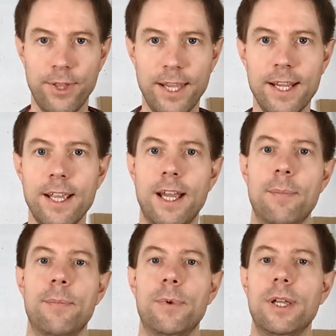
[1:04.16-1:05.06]
of thing.
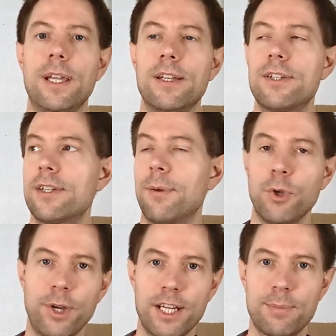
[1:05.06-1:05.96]
I'm
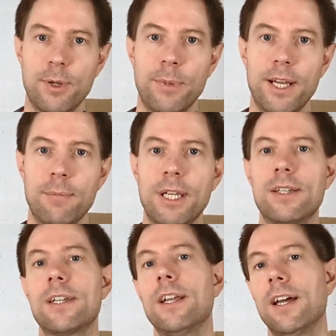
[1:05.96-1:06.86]
not an expert by any
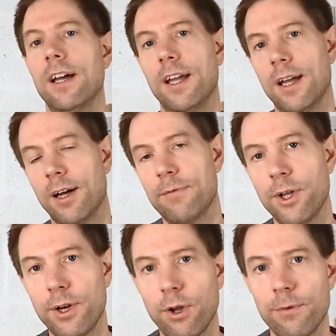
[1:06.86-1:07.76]
means. I've
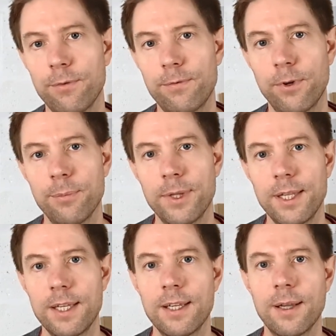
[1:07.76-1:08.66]
learned a lot from
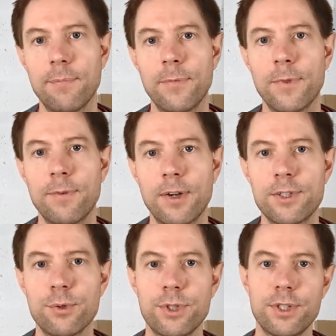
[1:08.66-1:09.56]
the
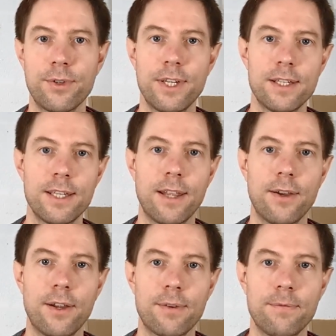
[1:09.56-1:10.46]
various sources on the internet that
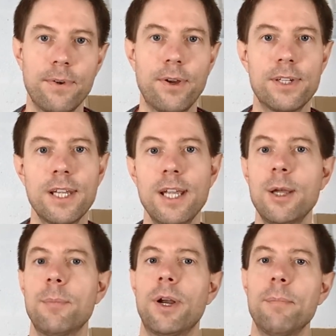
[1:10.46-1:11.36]
I can find,
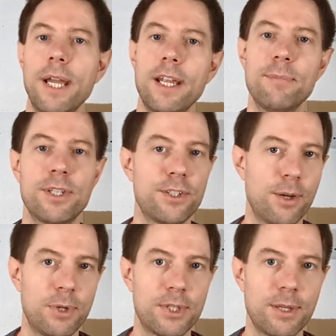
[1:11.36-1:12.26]
but I may have
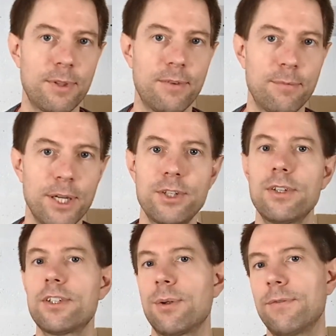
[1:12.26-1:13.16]
misinterpreted some of the information.
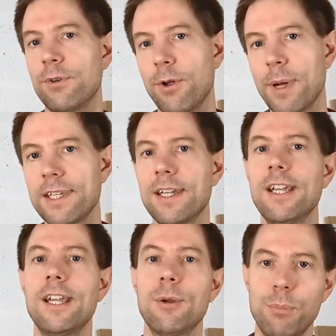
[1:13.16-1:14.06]
So if you know better,
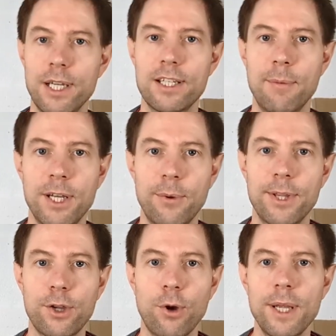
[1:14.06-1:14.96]
please let me know in
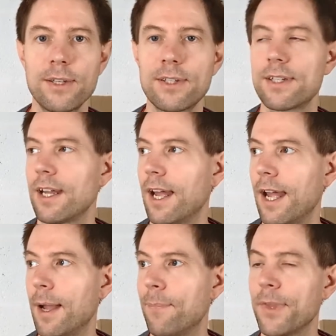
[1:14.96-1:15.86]
the comments.
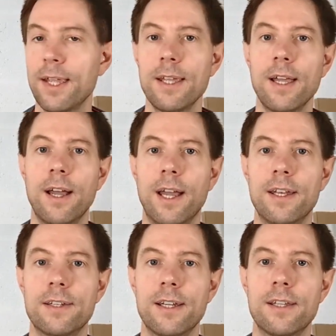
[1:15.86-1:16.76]
Some
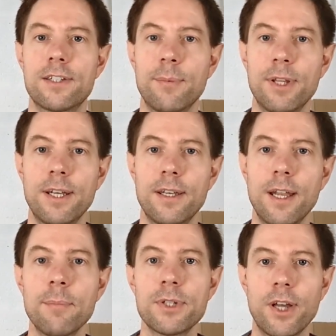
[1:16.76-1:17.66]
of the
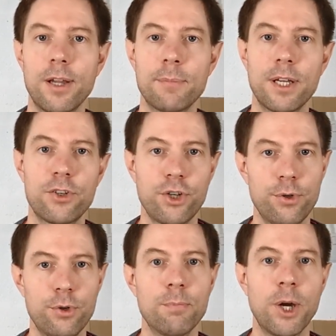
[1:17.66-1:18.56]
numbers that I'm going to show
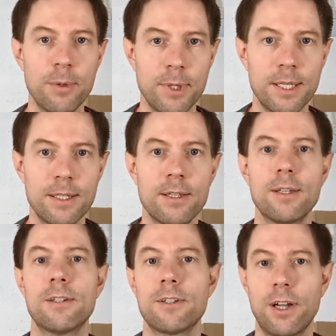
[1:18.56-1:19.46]
you might be
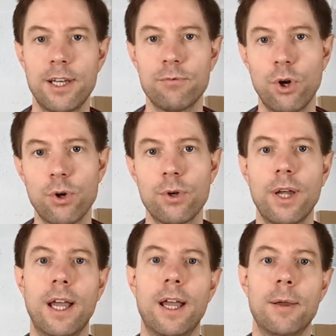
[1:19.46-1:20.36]
slightly wrong.
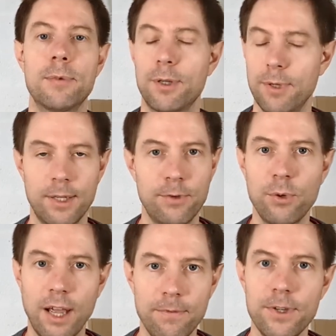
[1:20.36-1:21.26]
So if you
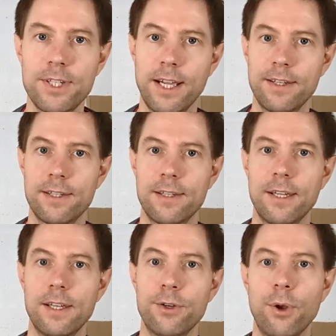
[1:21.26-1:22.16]
have first-hand
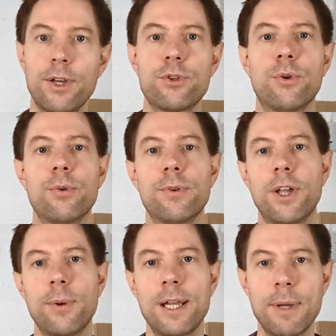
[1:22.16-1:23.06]
knowledge or
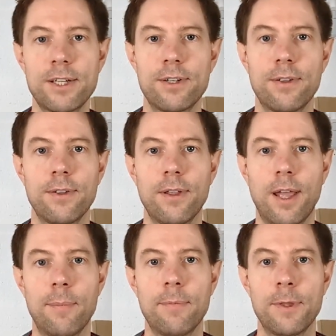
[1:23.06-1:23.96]
know any better
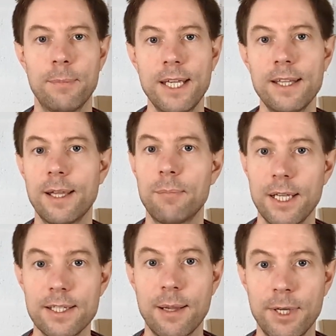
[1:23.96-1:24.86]
than me, then
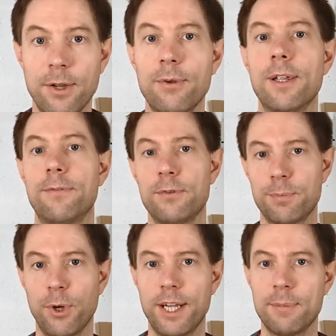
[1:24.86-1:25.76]
please let me know if you
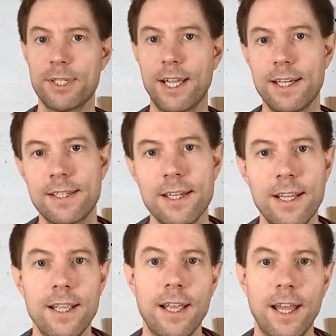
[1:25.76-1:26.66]
spot any mistakes,
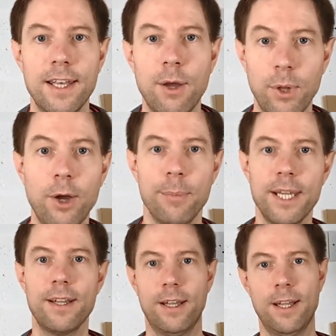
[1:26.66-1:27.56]
and that will help me